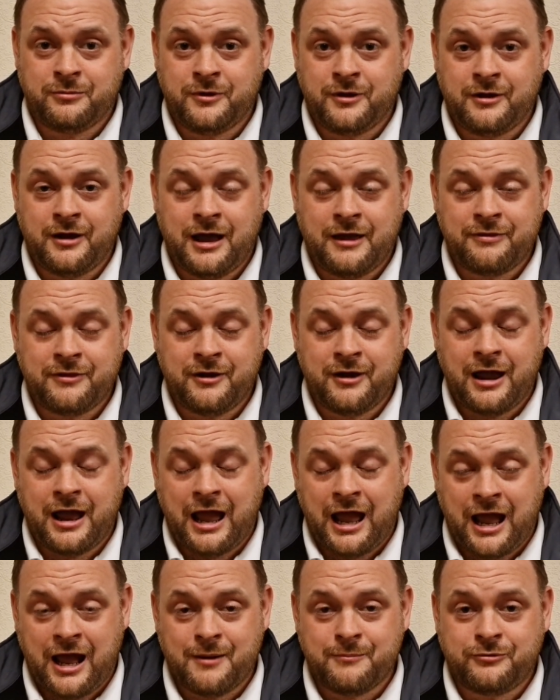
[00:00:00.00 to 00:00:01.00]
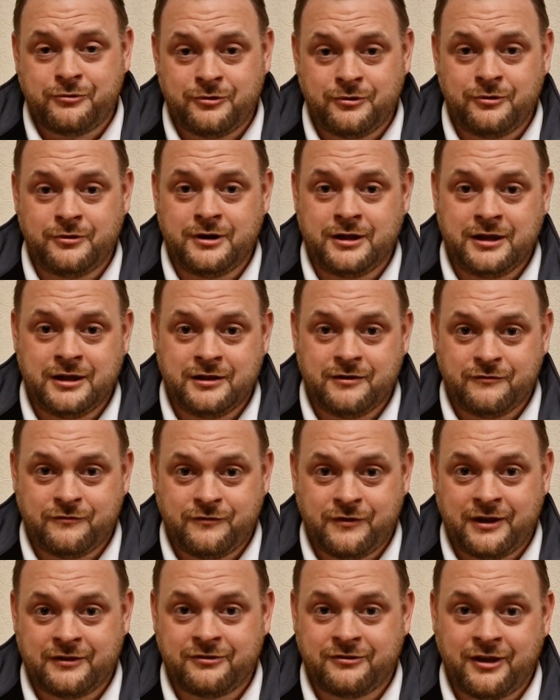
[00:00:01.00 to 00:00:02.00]
They're absolutely
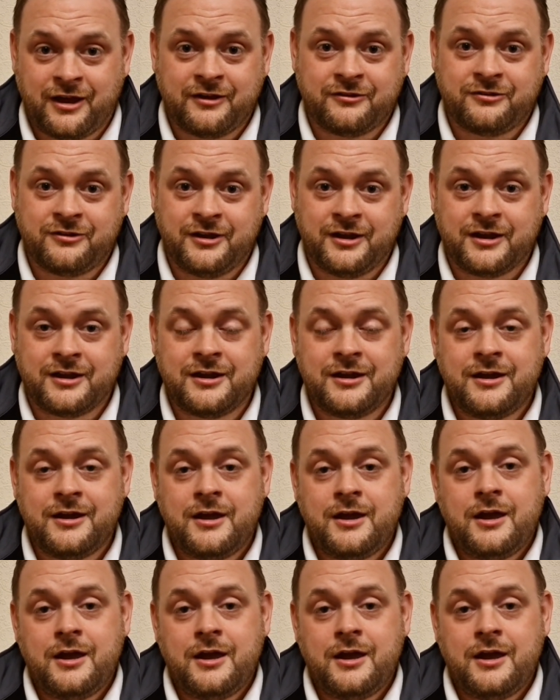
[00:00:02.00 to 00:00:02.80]
fantastic,